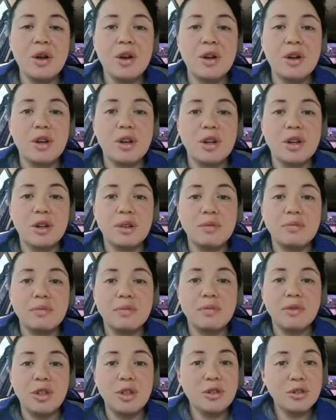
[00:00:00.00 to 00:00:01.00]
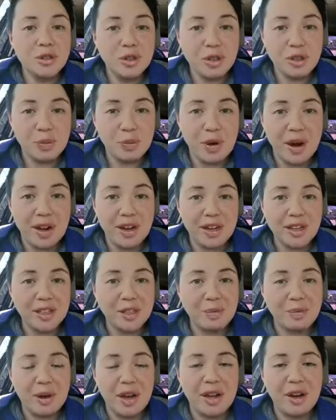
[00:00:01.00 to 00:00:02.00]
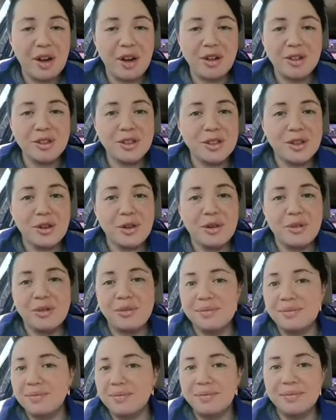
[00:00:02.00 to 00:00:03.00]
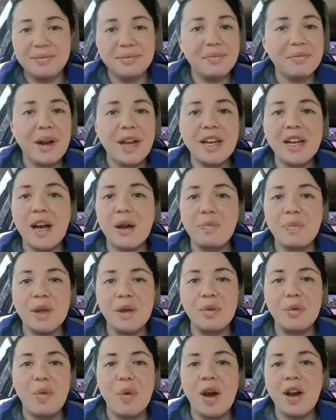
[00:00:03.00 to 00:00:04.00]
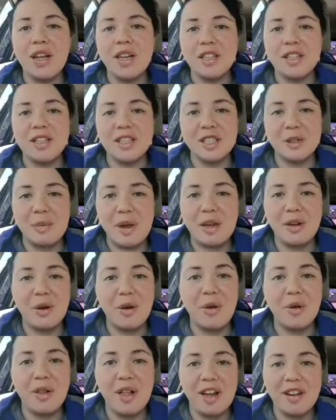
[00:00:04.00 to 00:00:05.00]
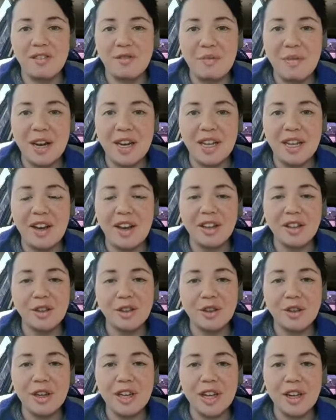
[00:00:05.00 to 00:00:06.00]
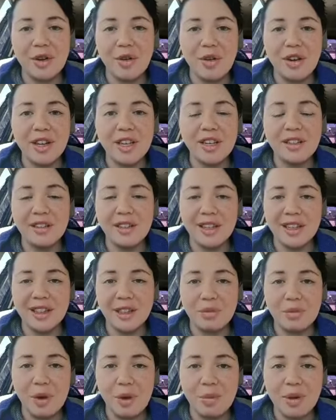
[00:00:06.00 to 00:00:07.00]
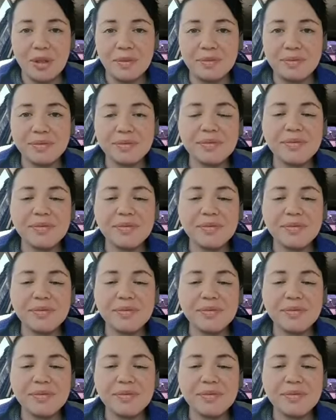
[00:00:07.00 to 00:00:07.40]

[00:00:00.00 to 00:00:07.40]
could use those products, but also might not be wanting to spend a whole lot of money on learning or healing at the moment.